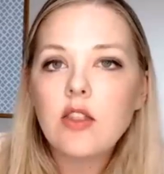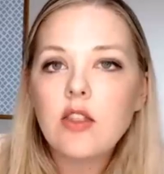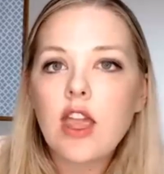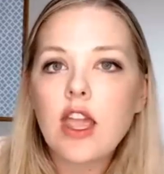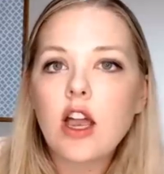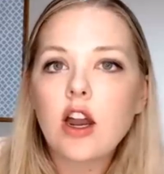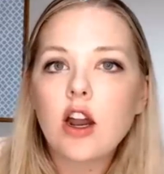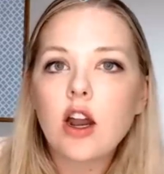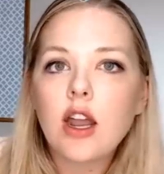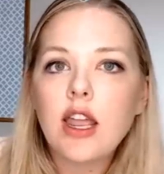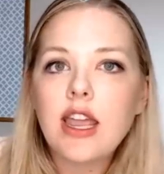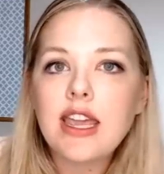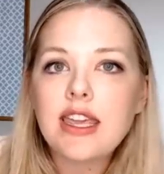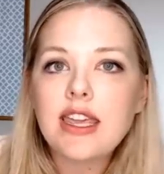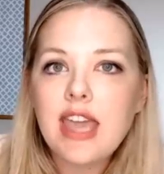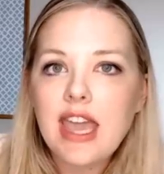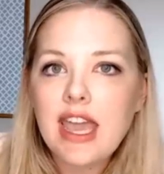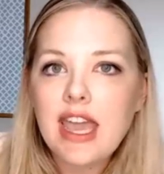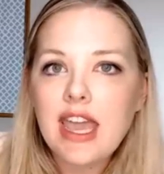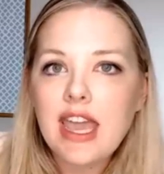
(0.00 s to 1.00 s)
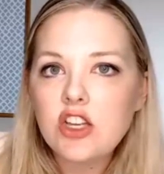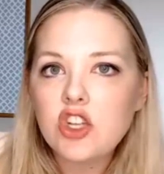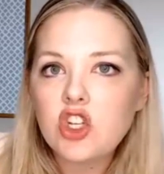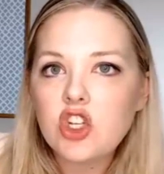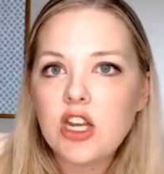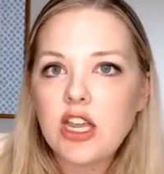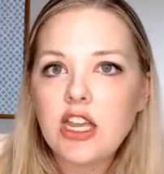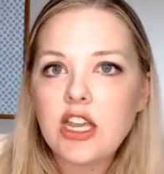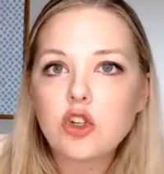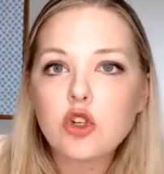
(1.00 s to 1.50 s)
They are engaged
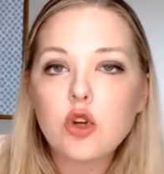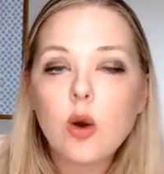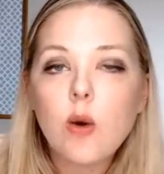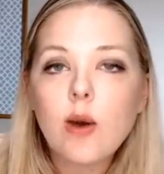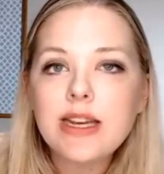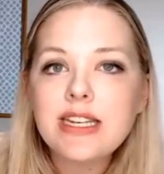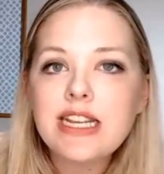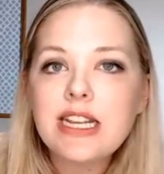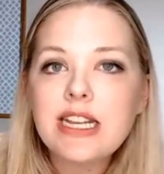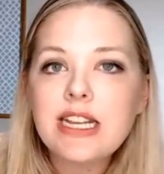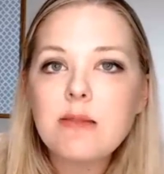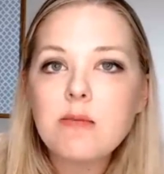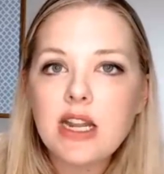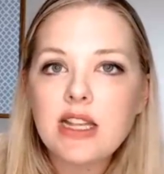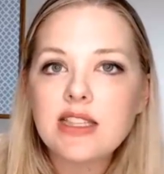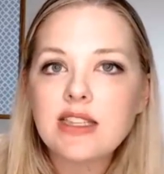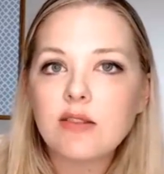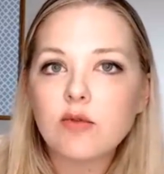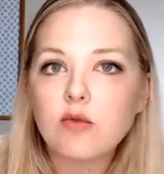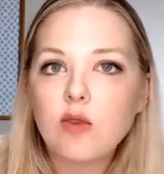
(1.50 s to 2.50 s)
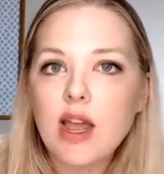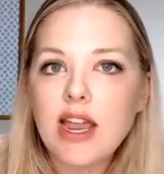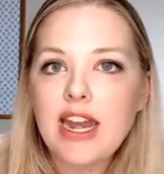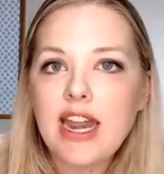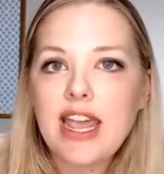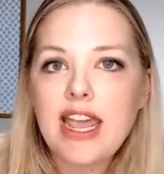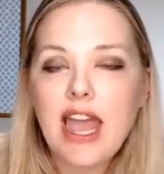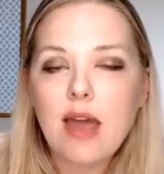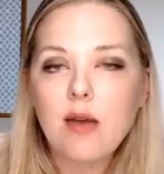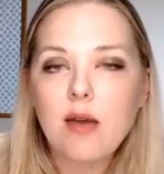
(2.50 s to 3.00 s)
in 20 minutes of
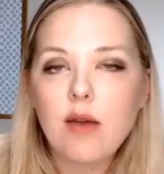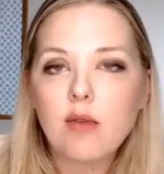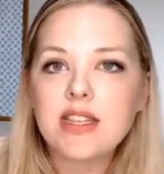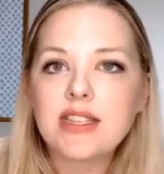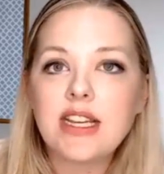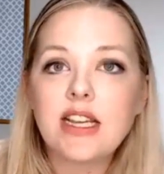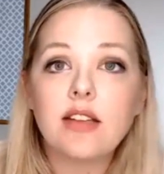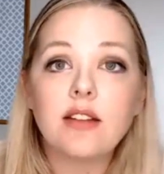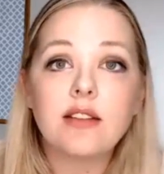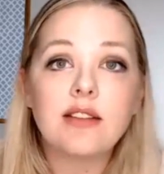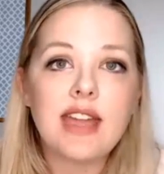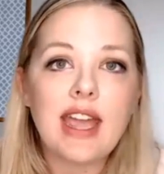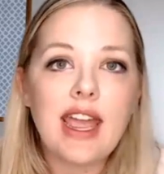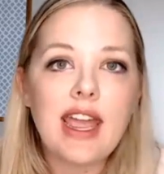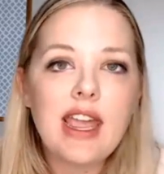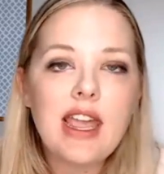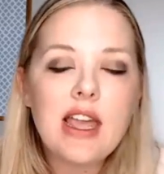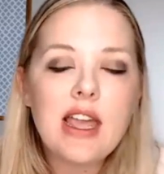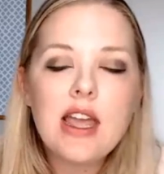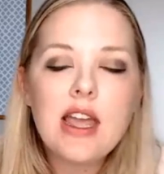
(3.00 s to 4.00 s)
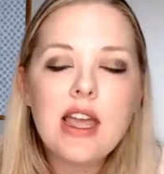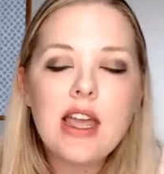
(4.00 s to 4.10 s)
writing every single day.